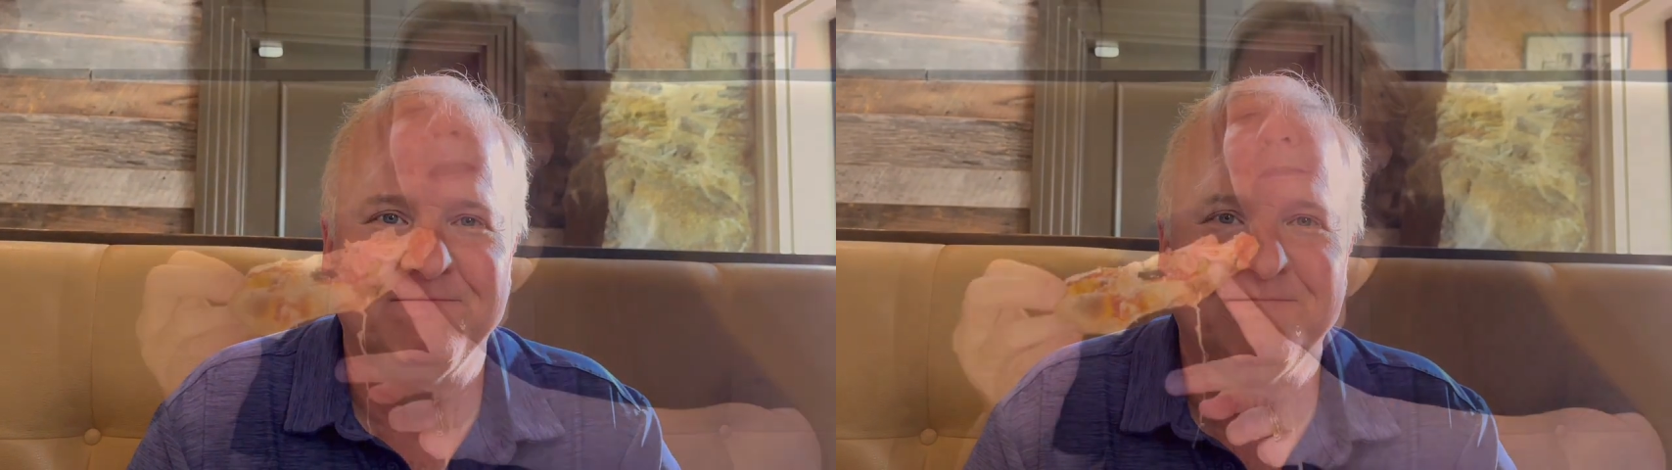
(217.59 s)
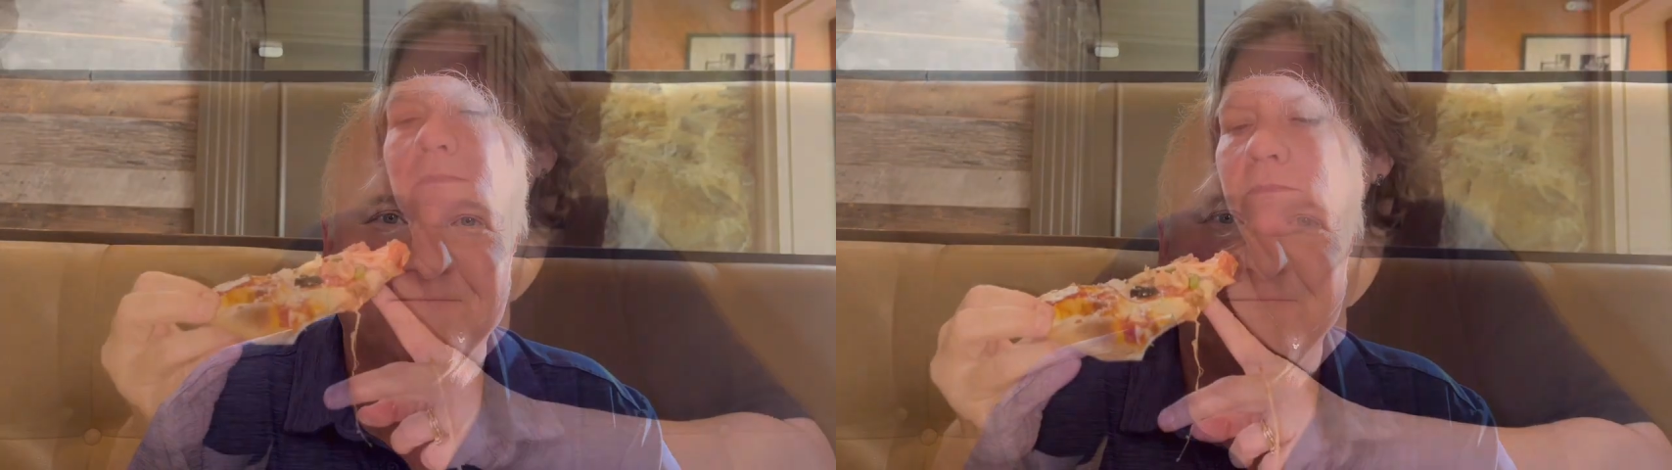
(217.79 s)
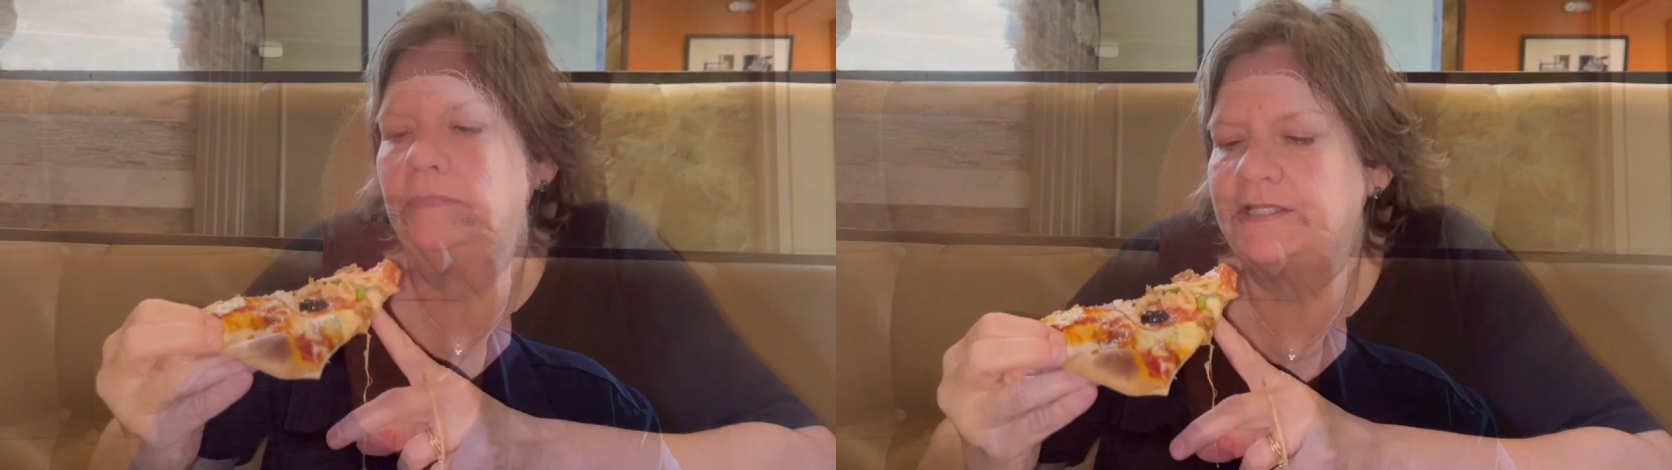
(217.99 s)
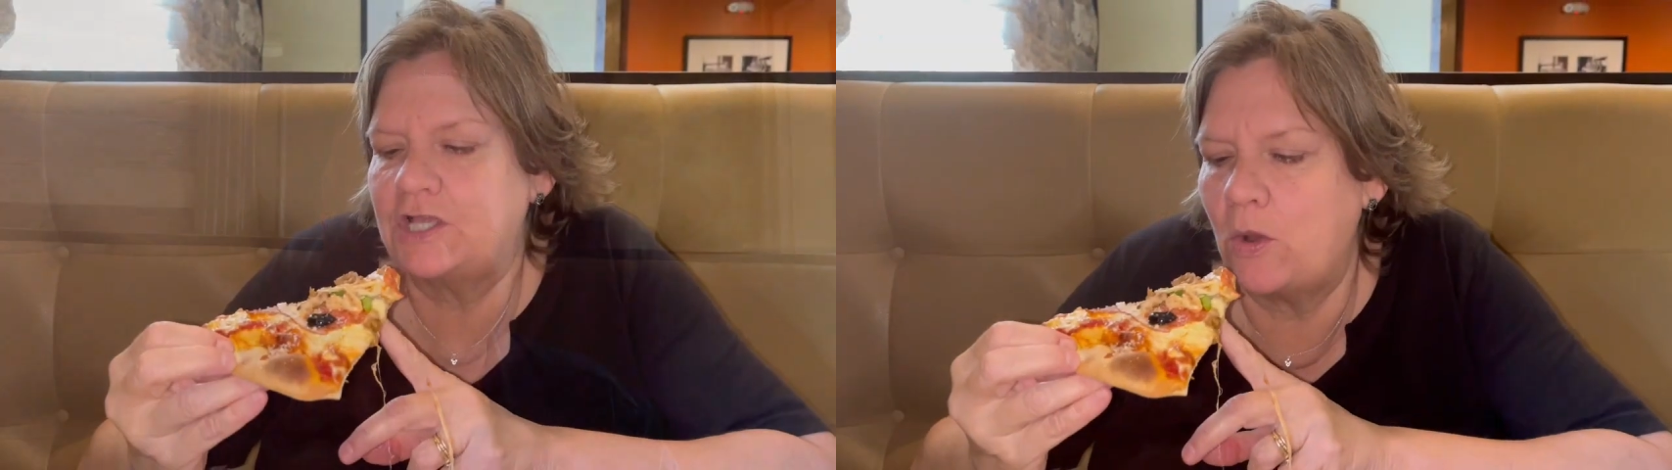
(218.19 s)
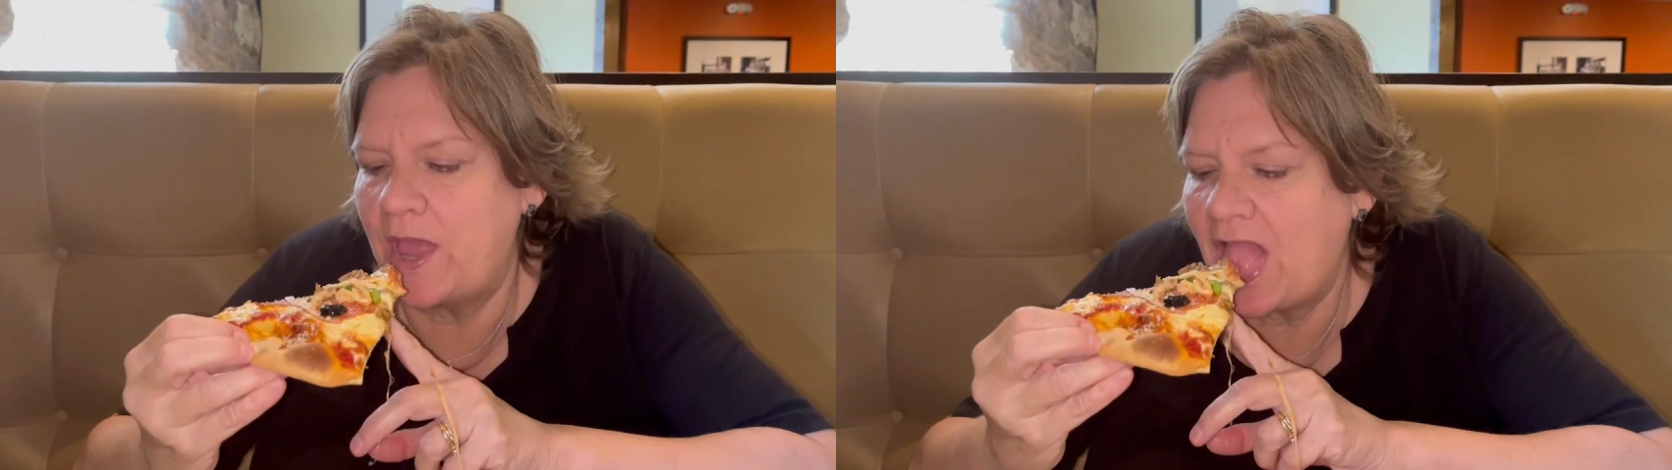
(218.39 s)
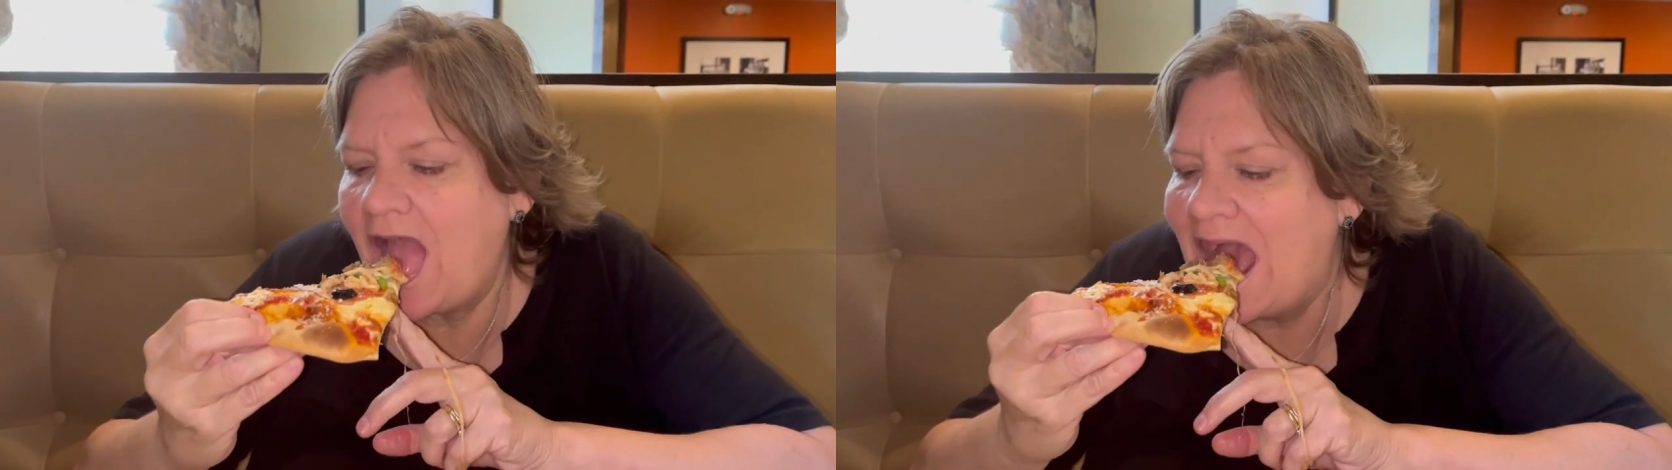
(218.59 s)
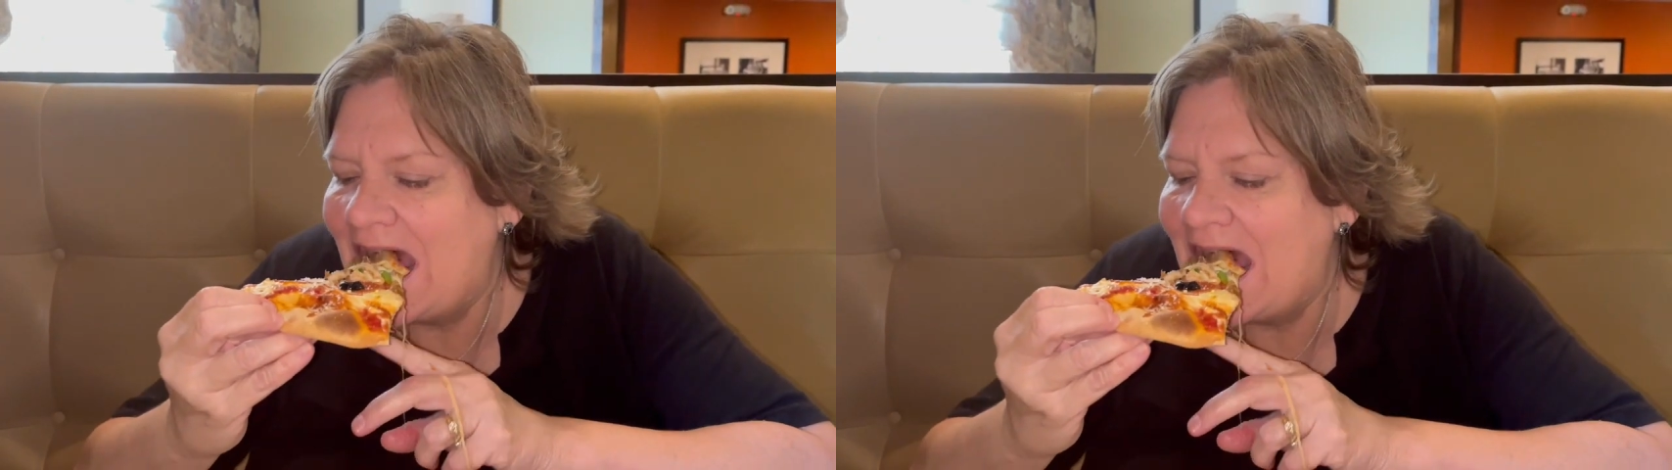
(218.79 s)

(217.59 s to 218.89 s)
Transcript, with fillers: right, let's go in.